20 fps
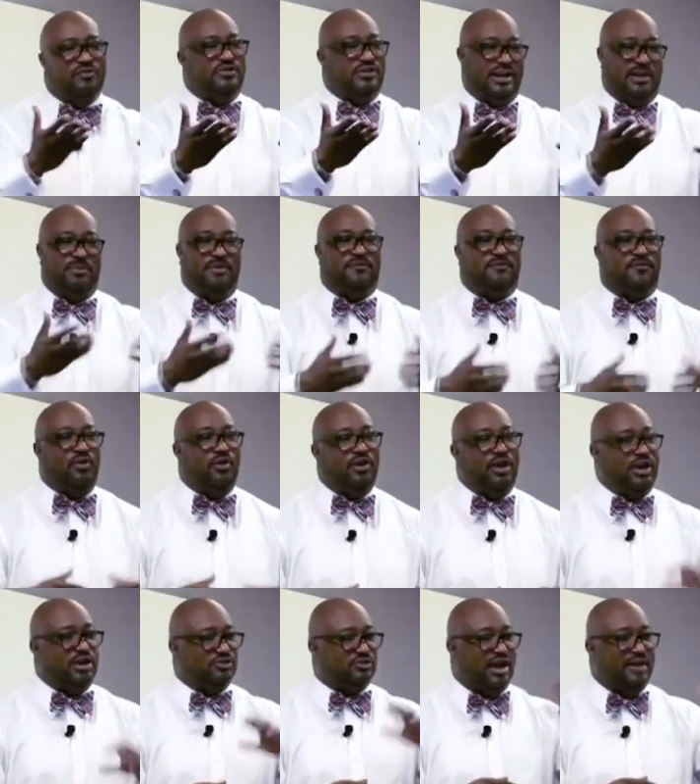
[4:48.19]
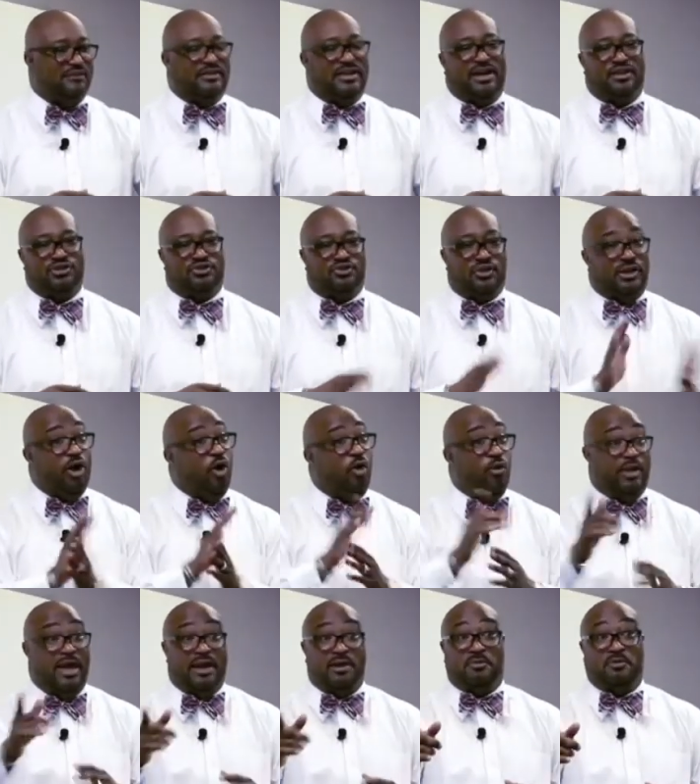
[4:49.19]
done it before, driving down the street. Oh,
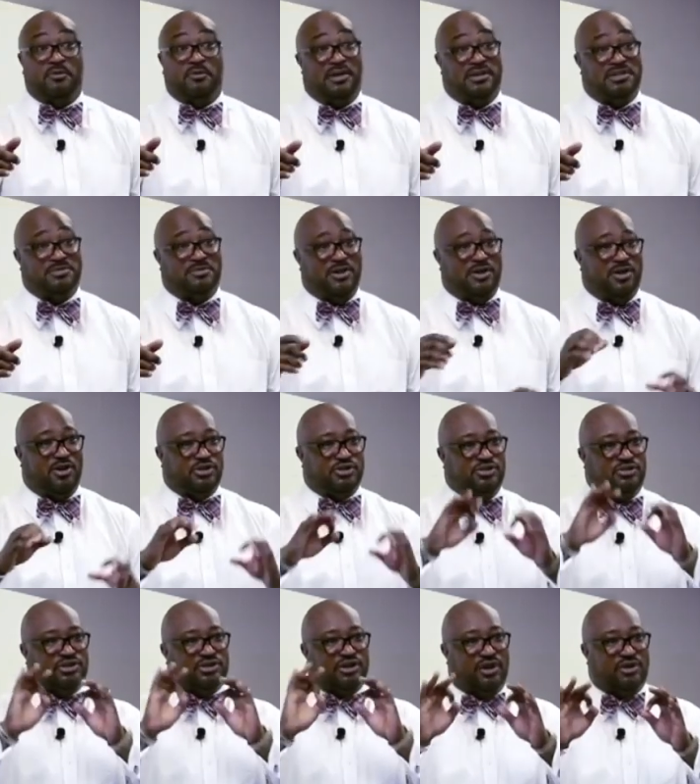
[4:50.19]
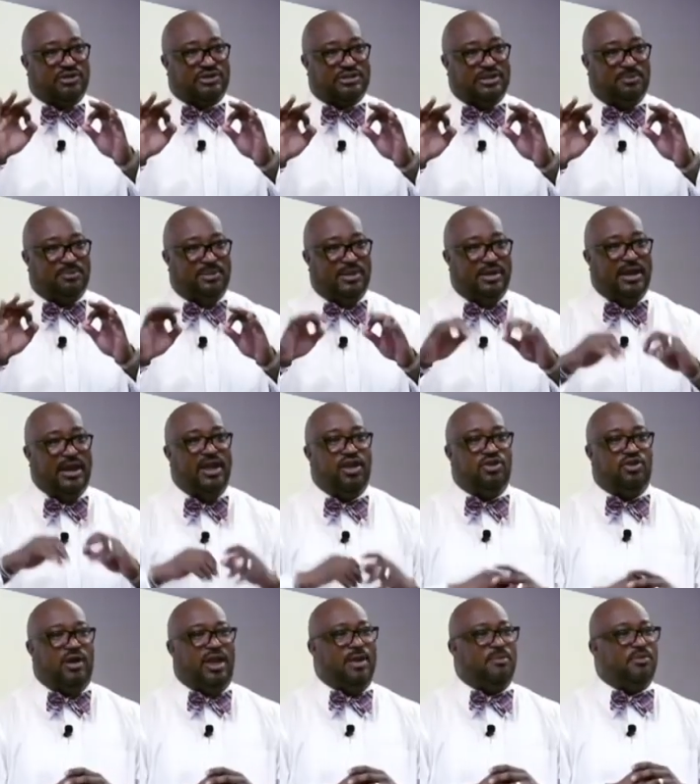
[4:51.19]
that'll preach, because you saw something.
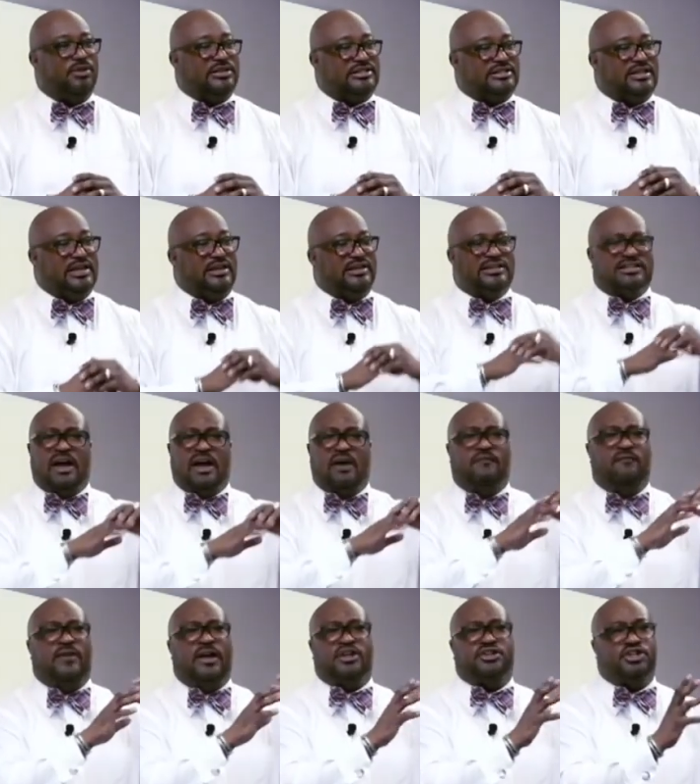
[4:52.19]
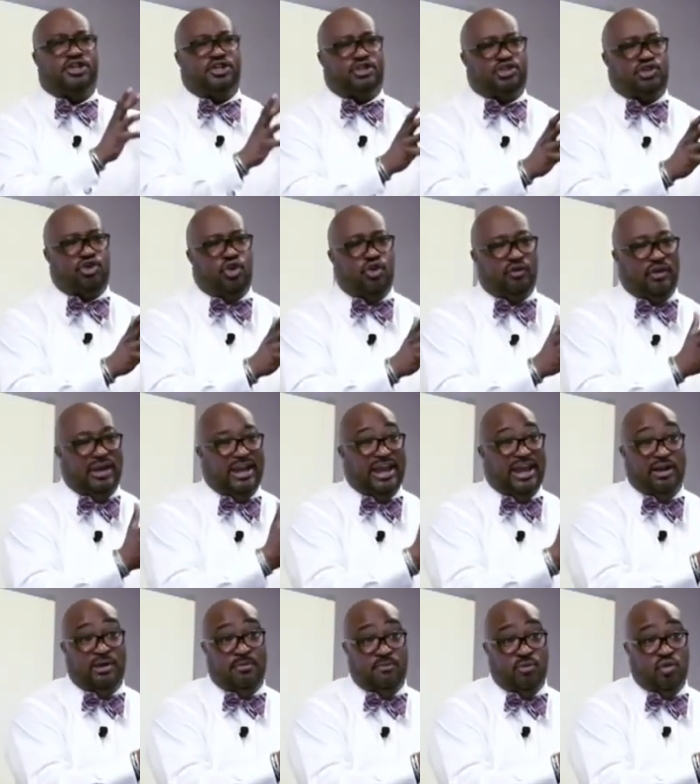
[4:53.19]
You're able to see the salvation story
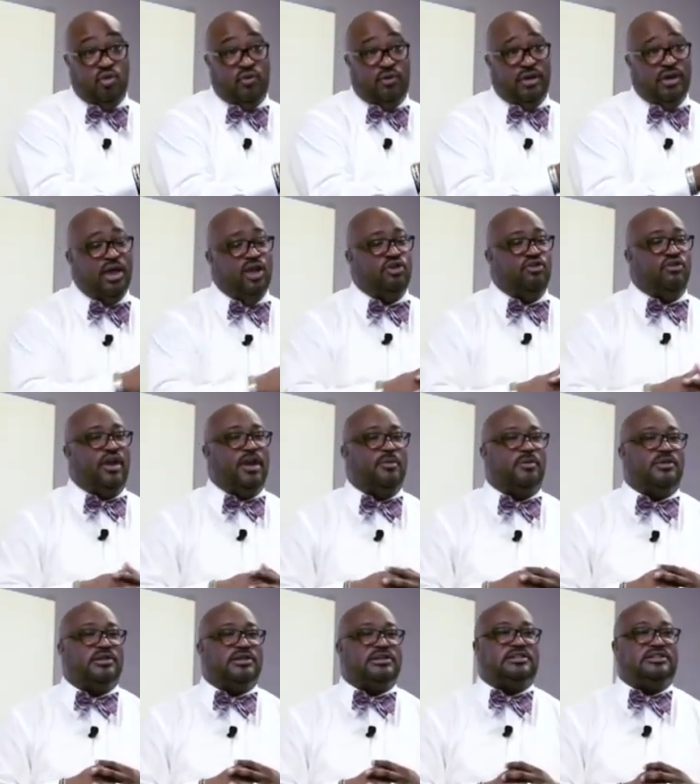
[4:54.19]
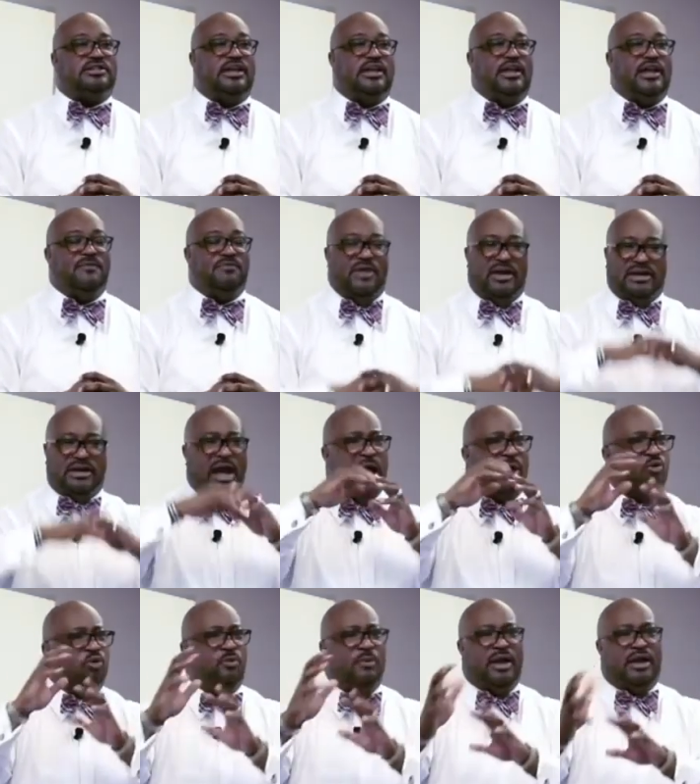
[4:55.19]
in a movie. You're able to see that God
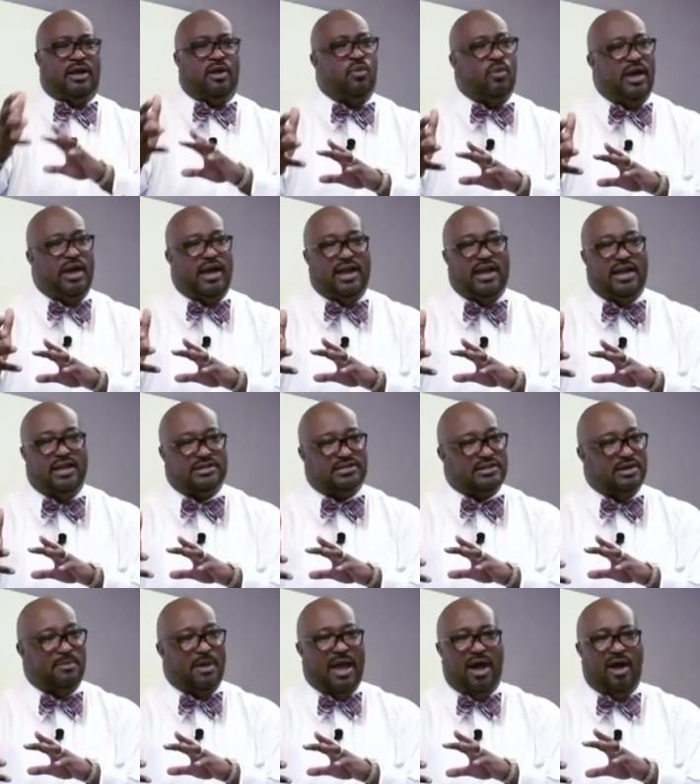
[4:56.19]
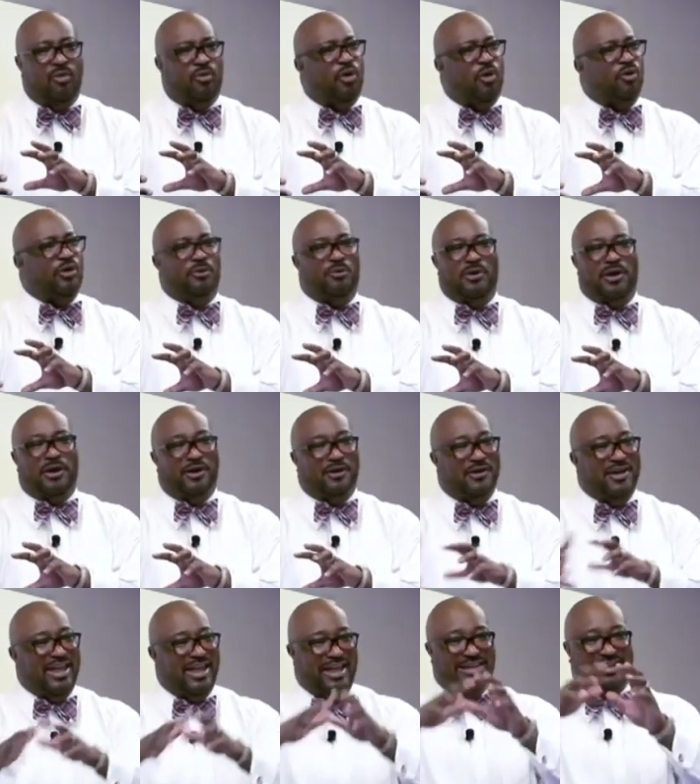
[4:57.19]
will make a way somehow, won't he will,
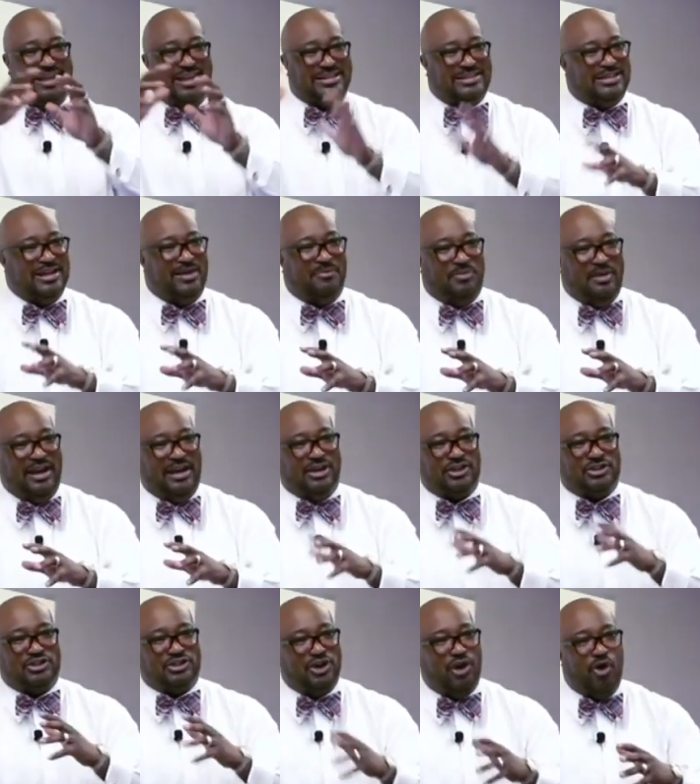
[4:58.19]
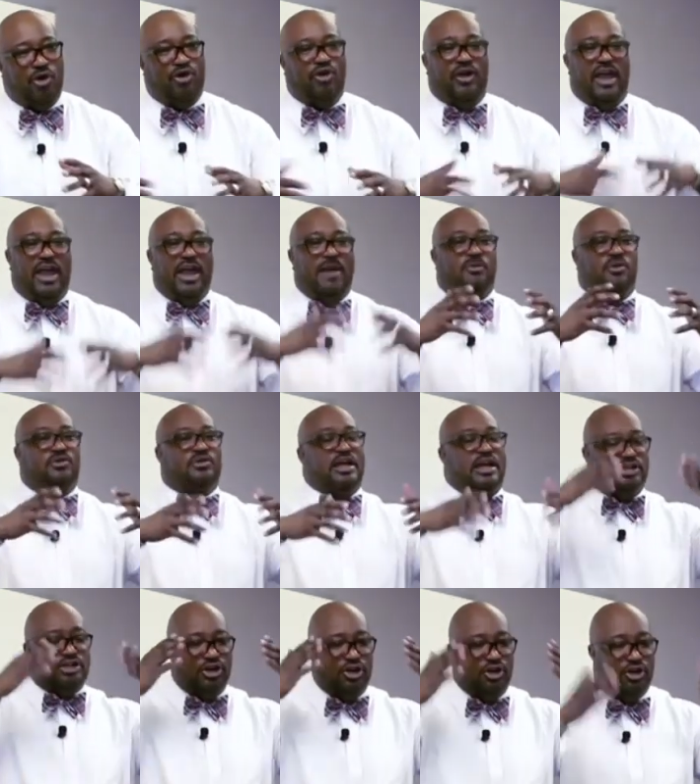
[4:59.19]
in something in a song. You're able
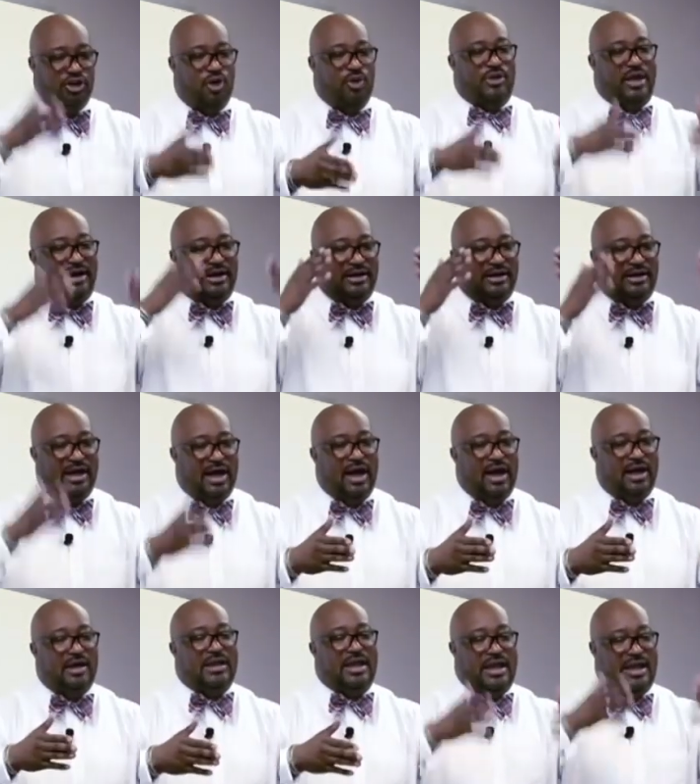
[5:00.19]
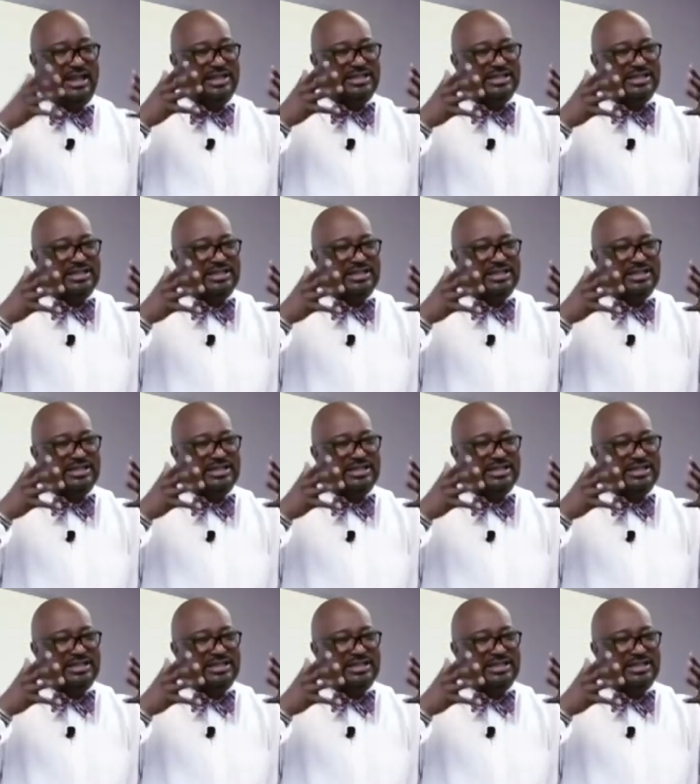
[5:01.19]
to know that God is